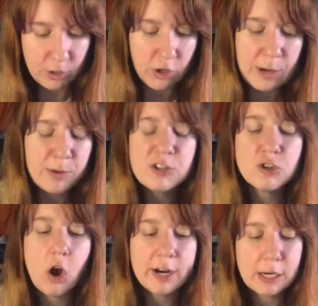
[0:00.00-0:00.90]
it's
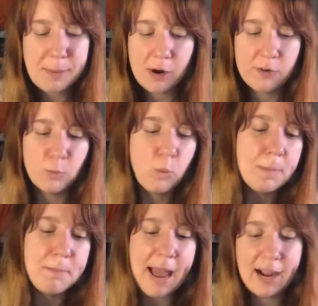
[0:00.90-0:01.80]
talking about
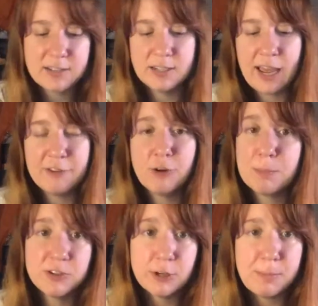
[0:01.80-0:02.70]
what Max and Ephraim,
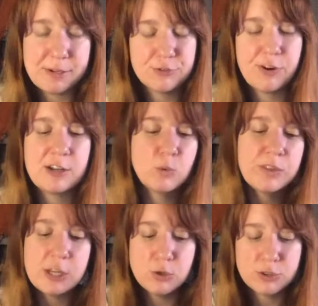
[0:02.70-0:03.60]
because they're best friends, what
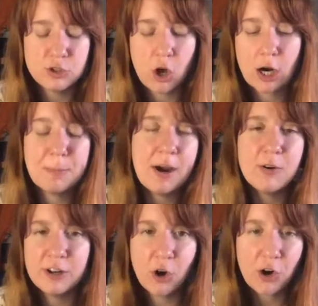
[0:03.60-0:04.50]
they used to talk
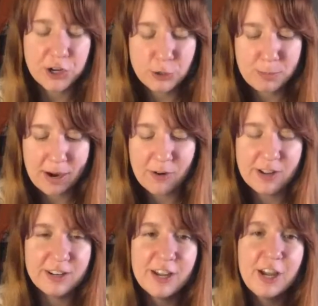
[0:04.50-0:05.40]
about and argue about
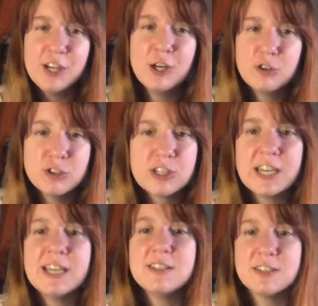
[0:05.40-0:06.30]
and, you know, just
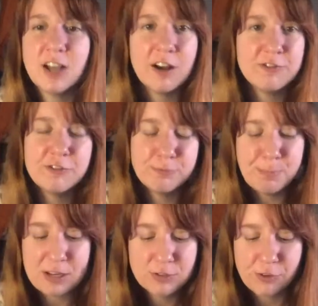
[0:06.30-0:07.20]
kid stuff,
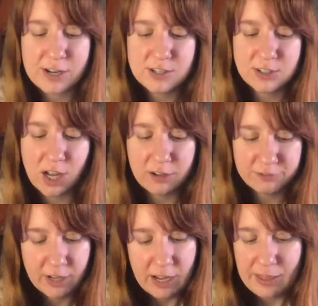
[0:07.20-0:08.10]
best friend stuff.
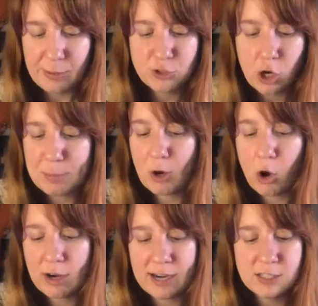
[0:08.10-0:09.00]
They would talk about
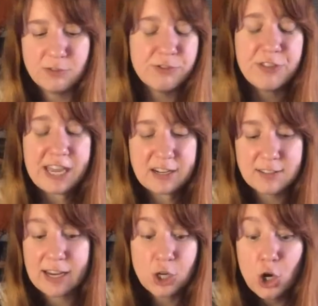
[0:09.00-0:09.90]
all kinds of things,
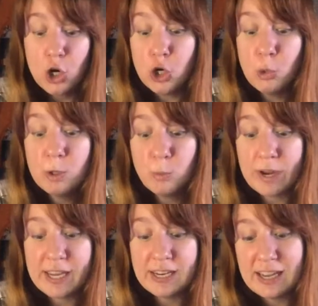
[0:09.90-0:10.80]
like who would
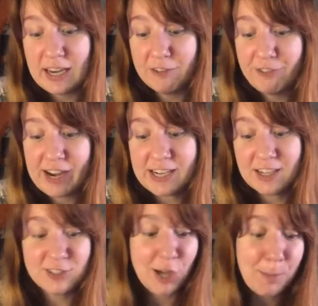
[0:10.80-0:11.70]
win in a fight,
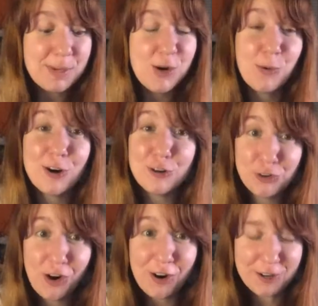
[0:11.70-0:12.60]
a zombie or a
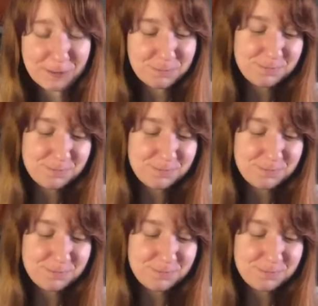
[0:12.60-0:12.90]
shark?